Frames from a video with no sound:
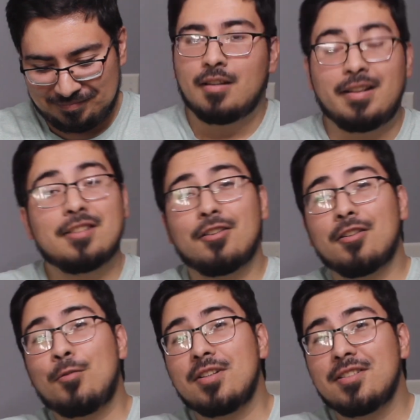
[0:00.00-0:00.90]
And that's all the
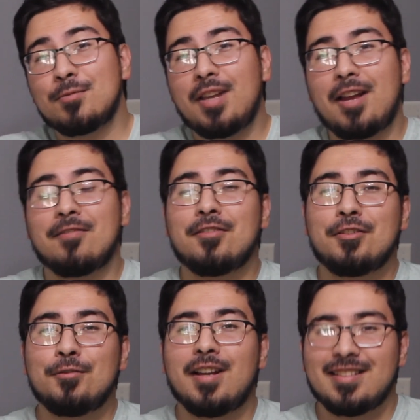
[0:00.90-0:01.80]
questions we have for
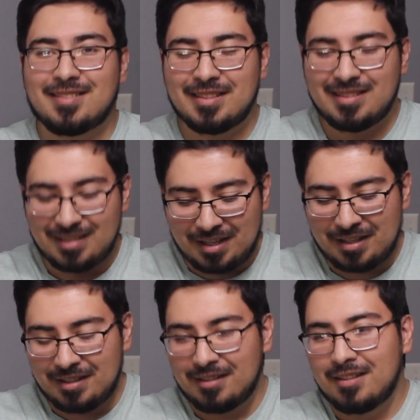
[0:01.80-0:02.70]
you guys
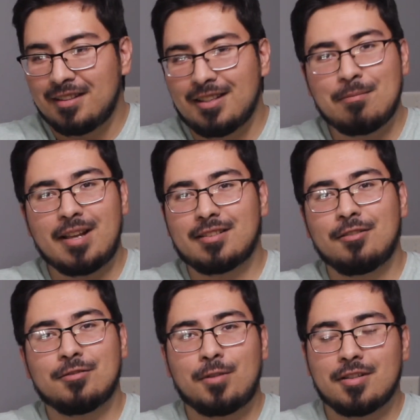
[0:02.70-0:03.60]
today. Keep asking
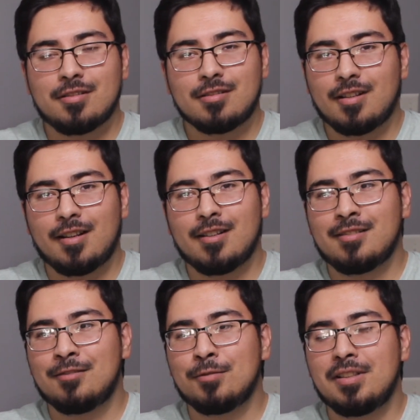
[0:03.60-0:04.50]
those questions, guys.
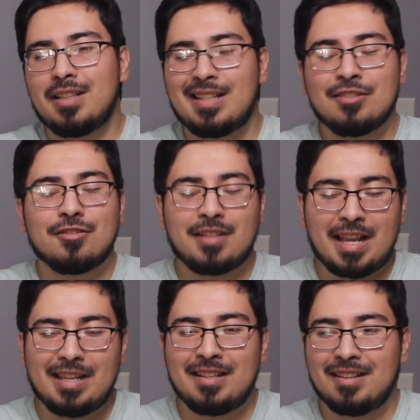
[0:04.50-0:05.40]
They're really
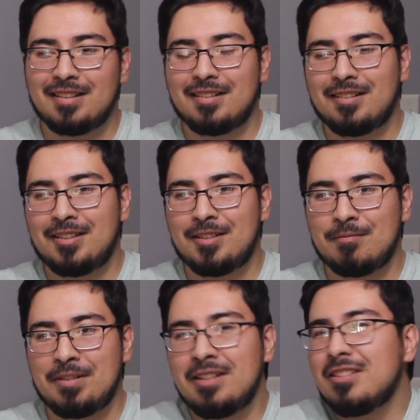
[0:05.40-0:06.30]
entertaining. It
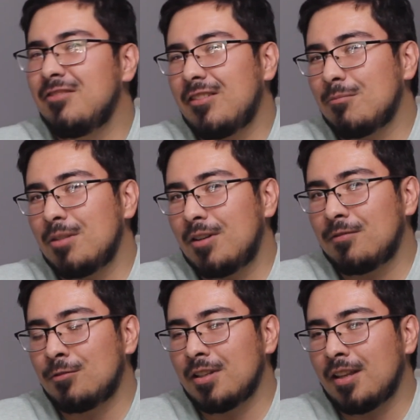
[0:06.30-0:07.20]
doesn't even have to be about
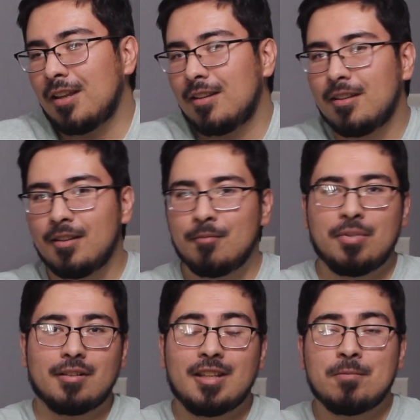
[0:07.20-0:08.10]
40K,
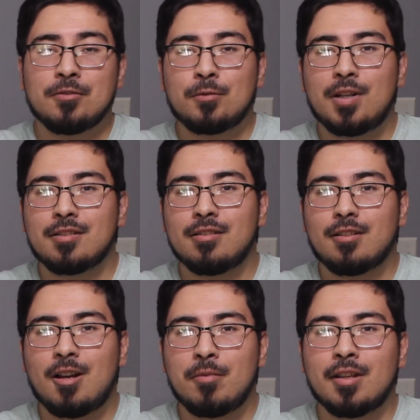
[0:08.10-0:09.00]
but keep those questions
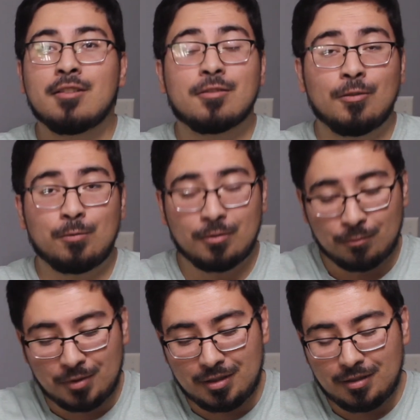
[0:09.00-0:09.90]
coming, and so will
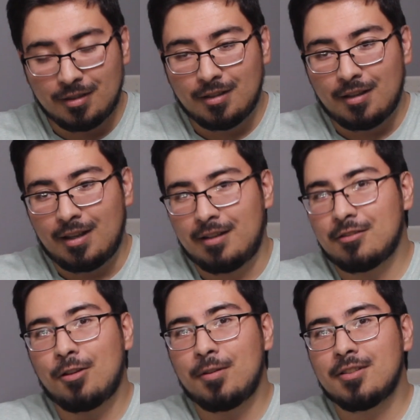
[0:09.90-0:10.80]
we. And as
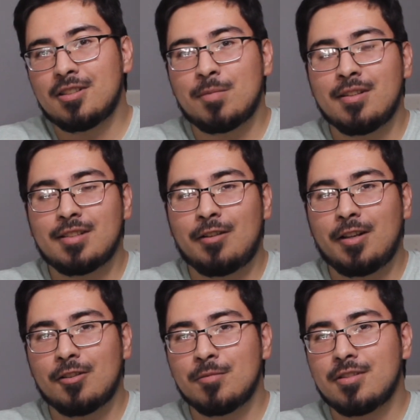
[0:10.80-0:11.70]
always, it's been the Sound
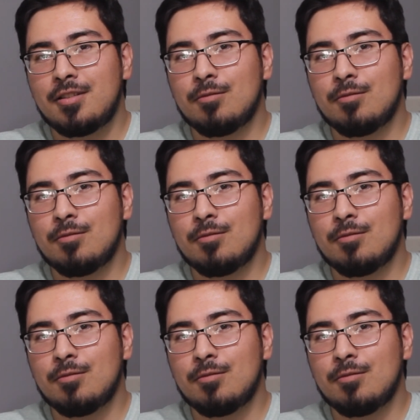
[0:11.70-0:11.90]
Alchemist here